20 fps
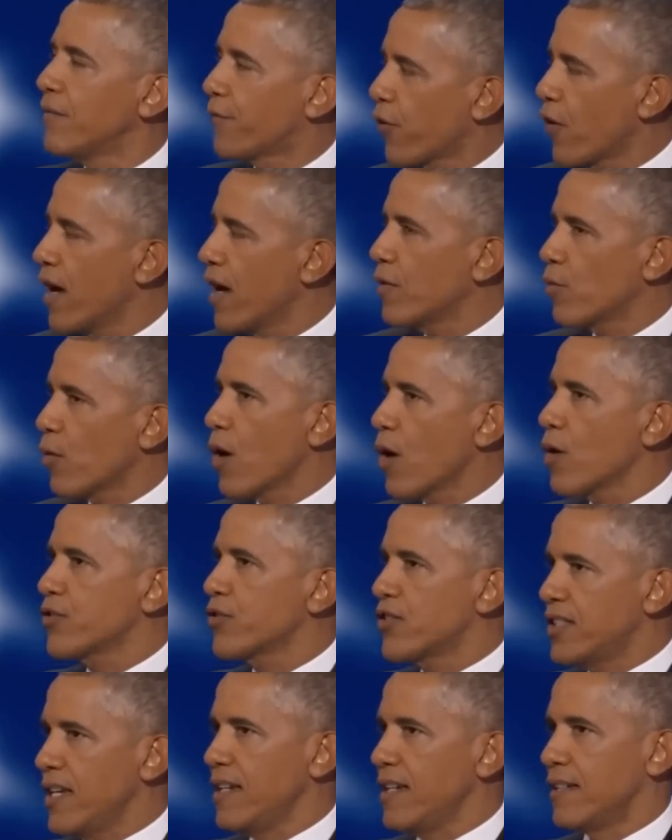a front row
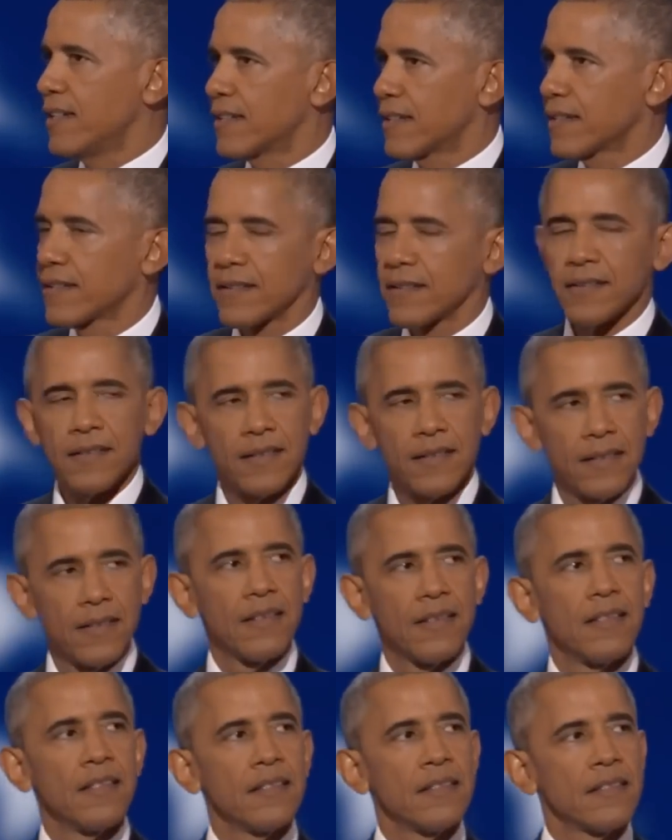seat
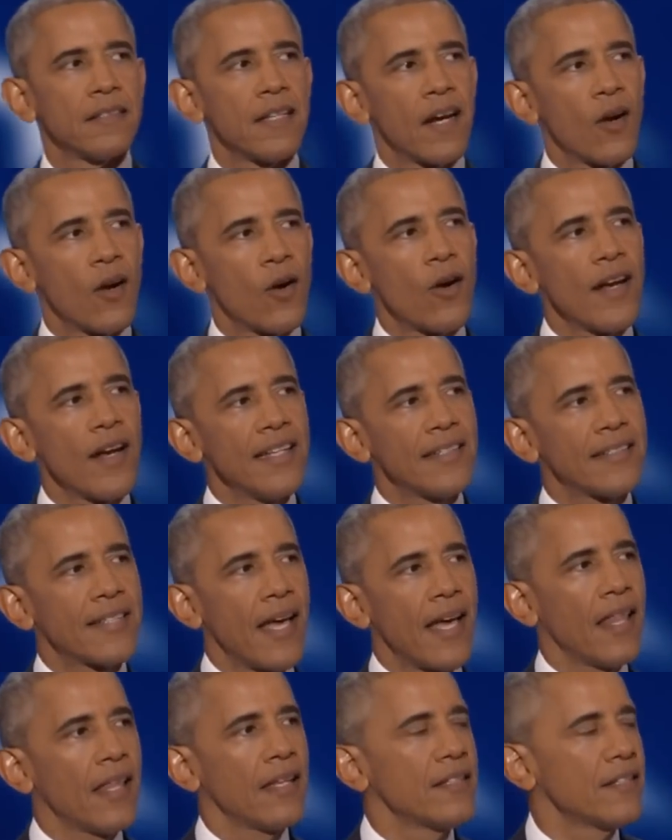to her
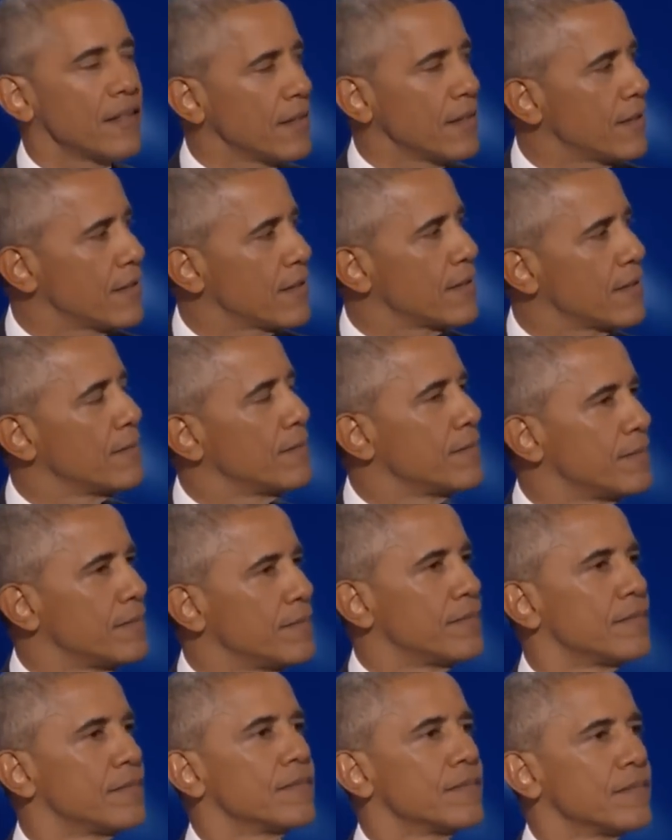intelligence,
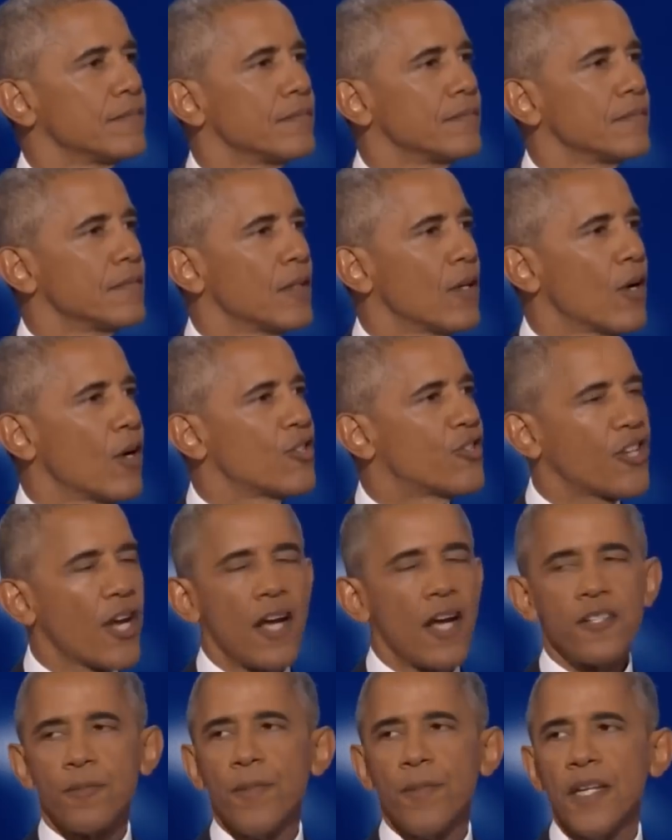her
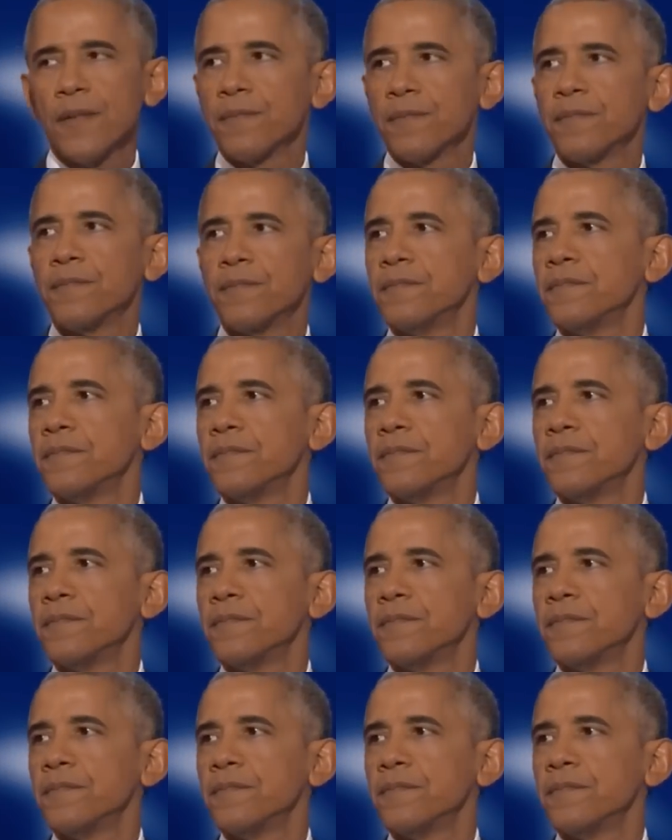judgment,